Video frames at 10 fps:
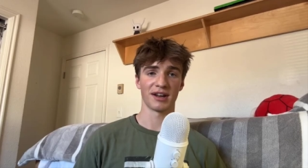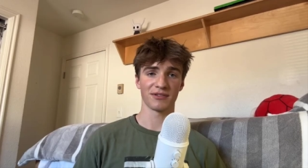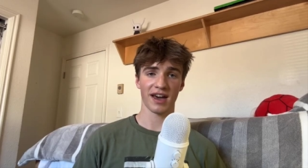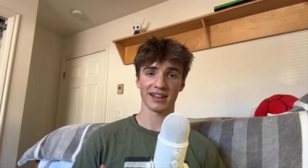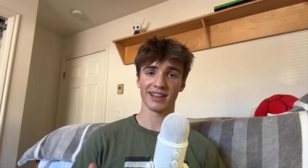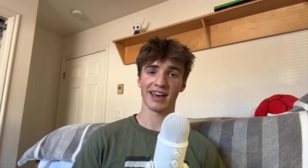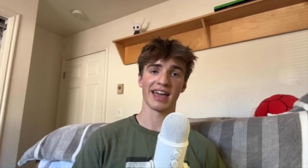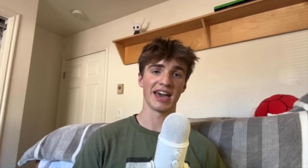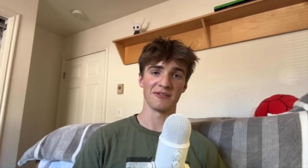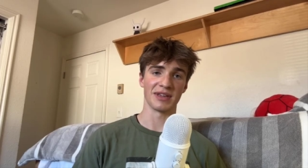But I've got a
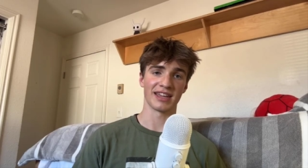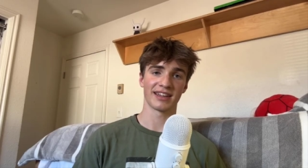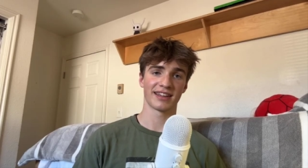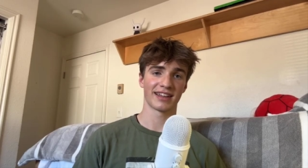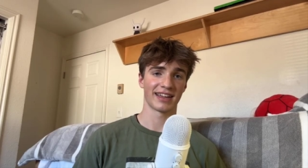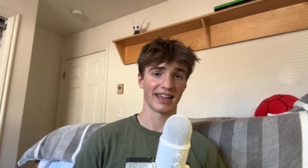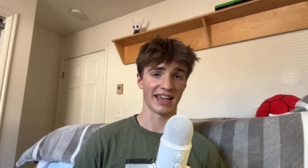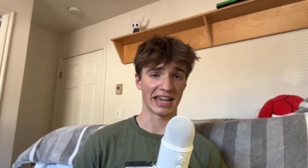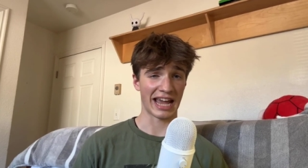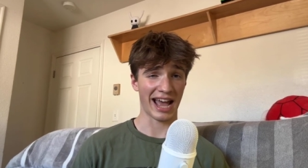lot ahead of me,
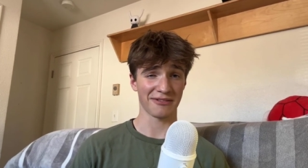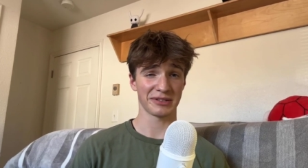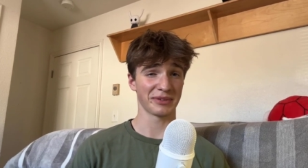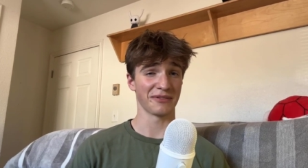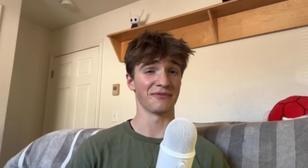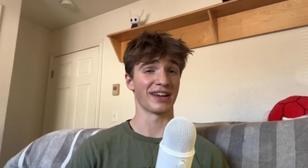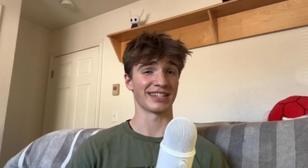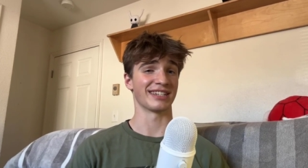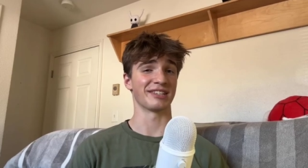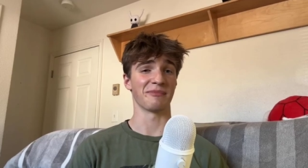and I have some
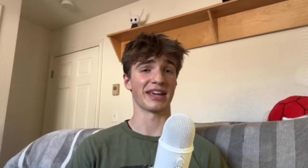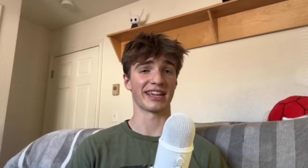confessions to